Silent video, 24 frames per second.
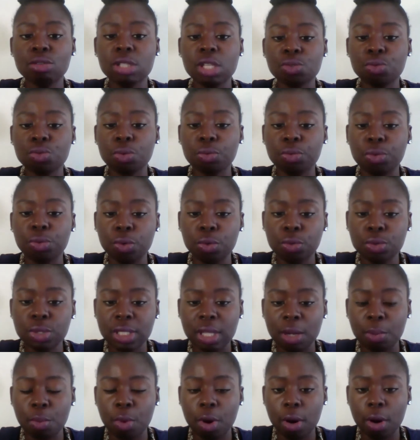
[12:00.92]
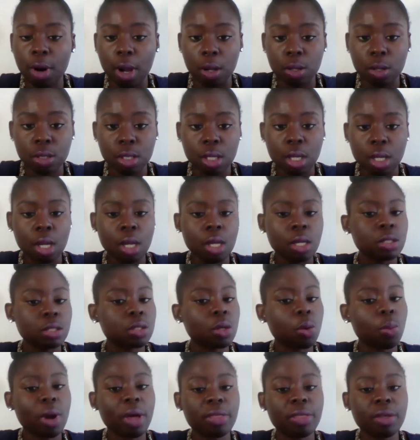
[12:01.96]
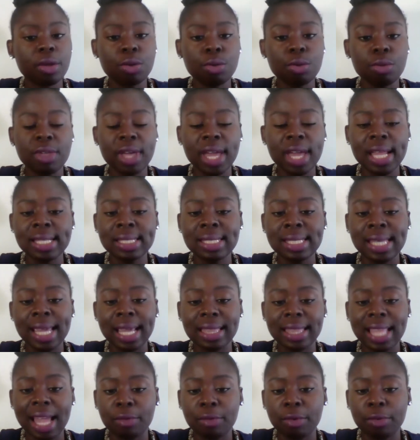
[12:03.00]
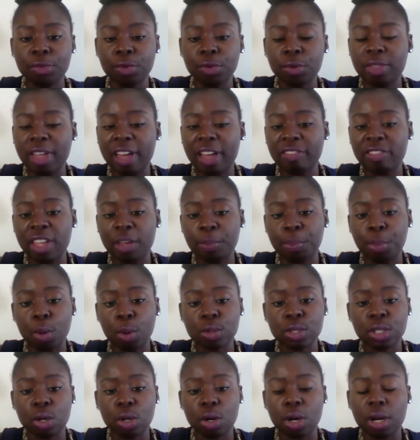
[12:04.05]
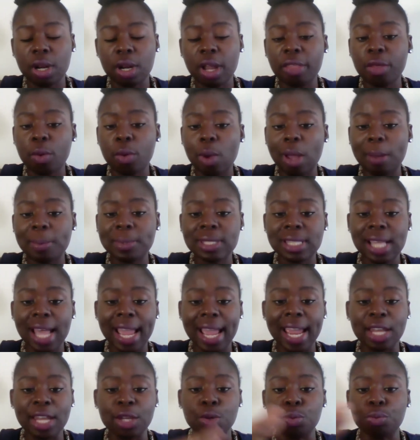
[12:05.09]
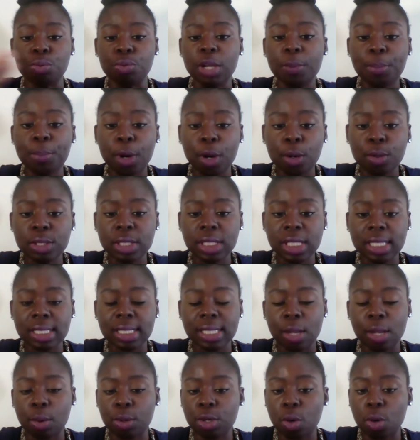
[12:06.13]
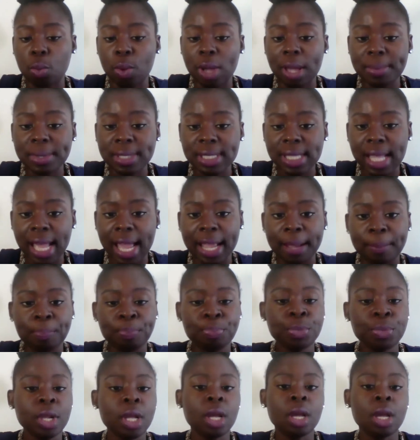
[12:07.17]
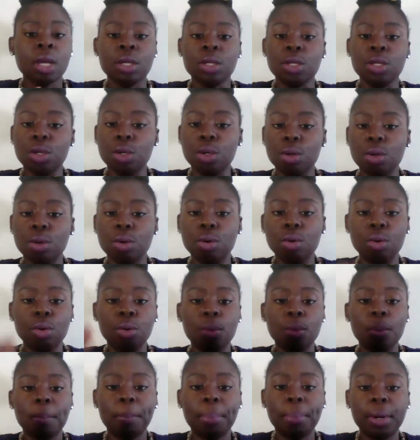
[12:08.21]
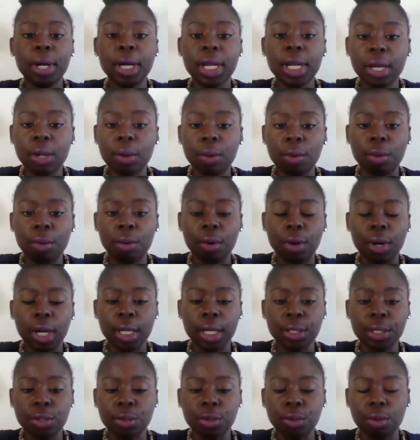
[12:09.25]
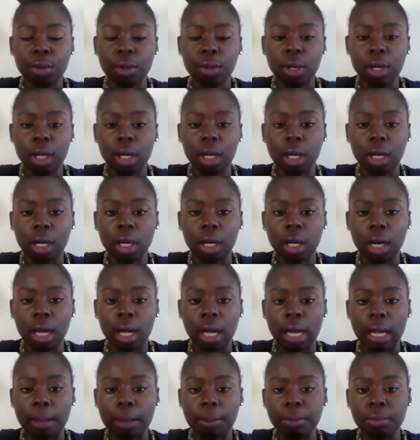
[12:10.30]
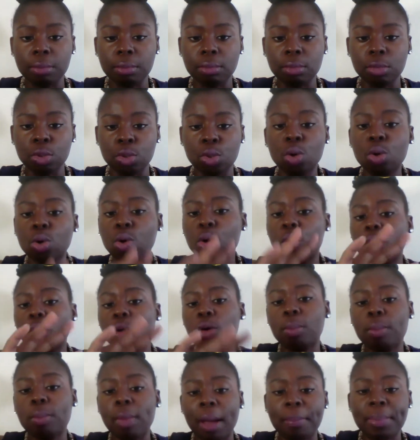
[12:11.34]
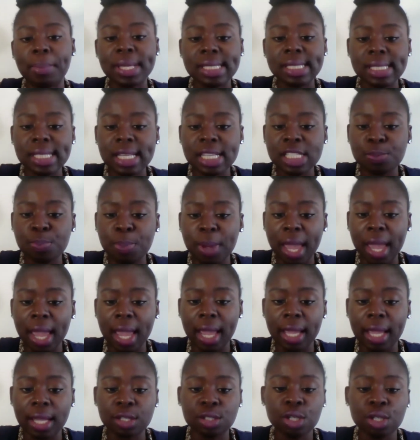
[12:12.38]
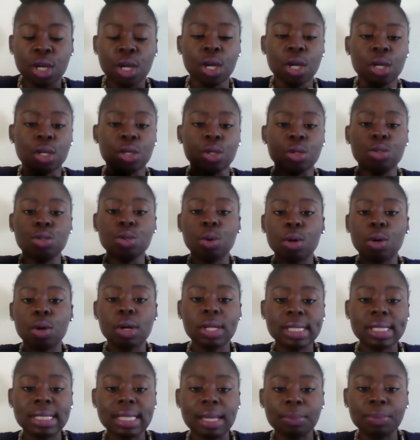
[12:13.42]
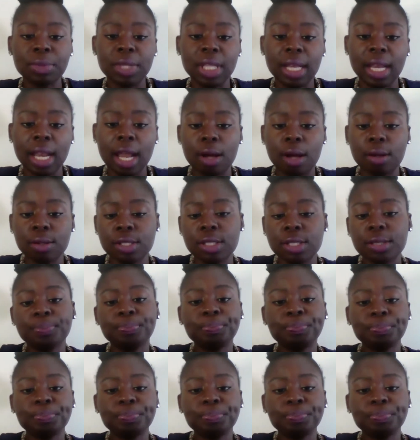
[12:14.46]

this review somewhere else? So whether you then take that review that they posted on another website and you repost it, say on your website, you put it on your Google My Business page, you do it on something else,